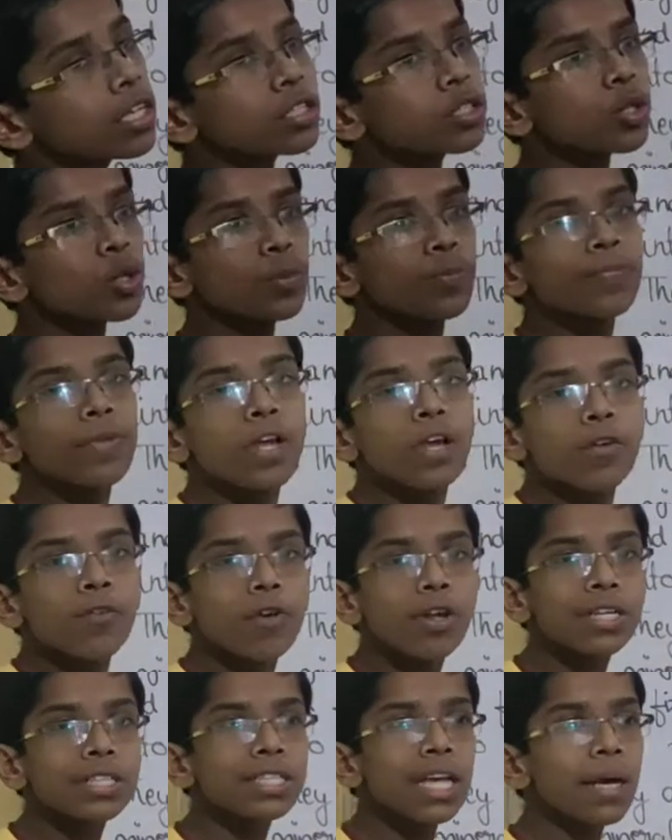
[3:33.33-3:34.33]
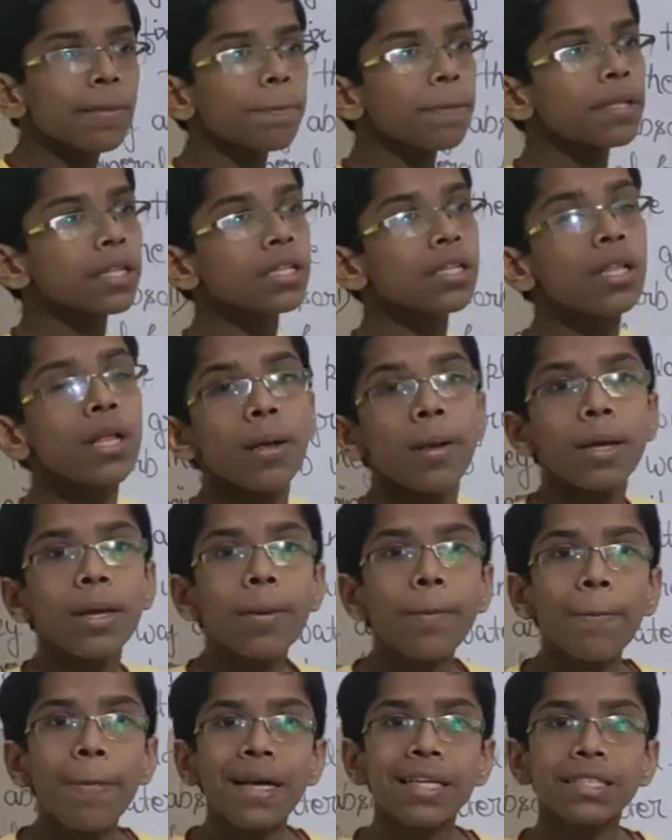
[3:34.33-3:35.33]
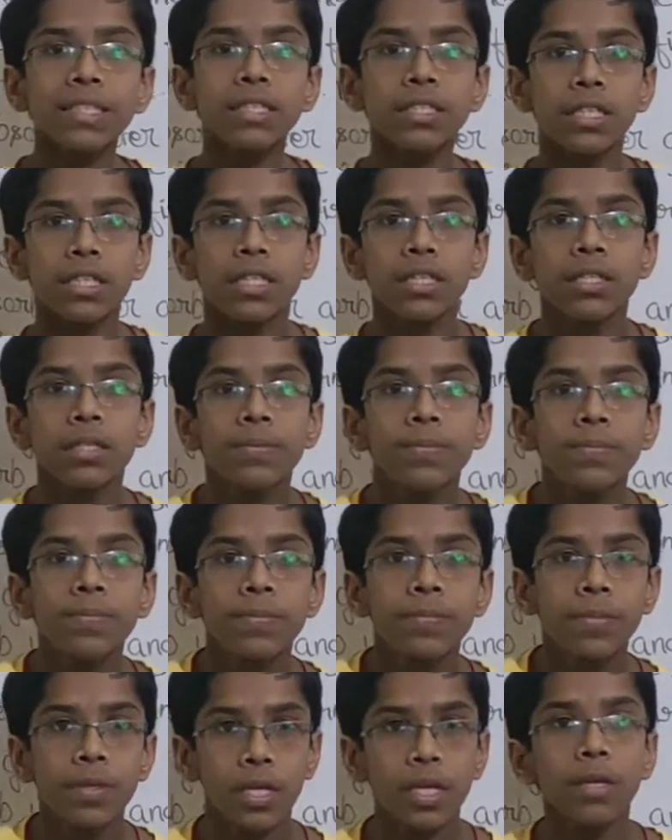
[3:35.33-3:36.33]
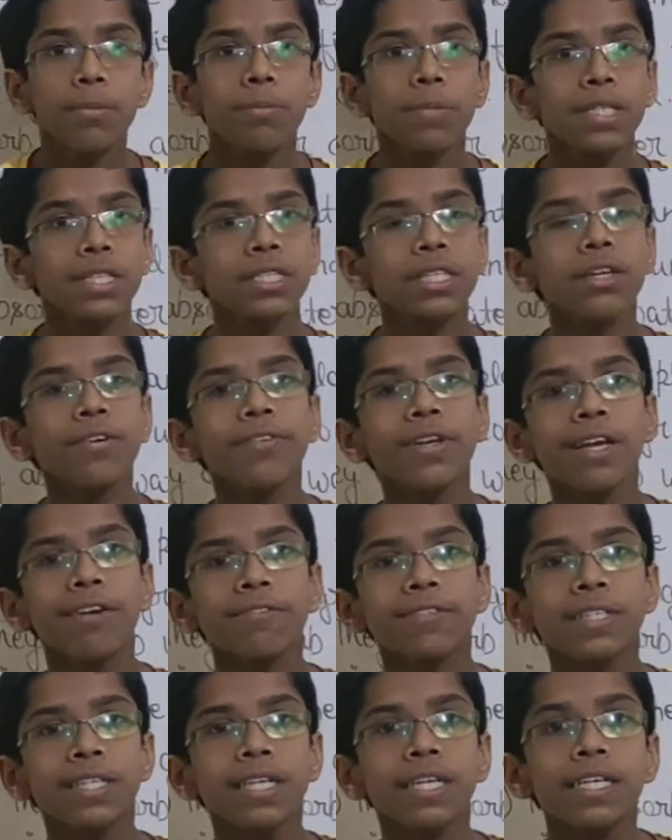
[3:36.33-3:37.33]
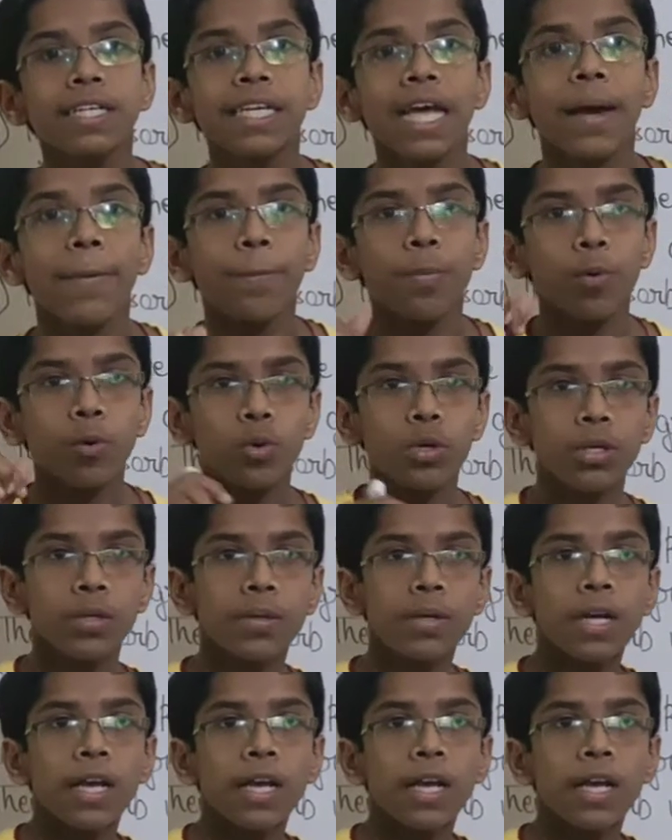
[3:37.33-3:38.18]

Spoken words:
So for example, in mustard we have seen taproot.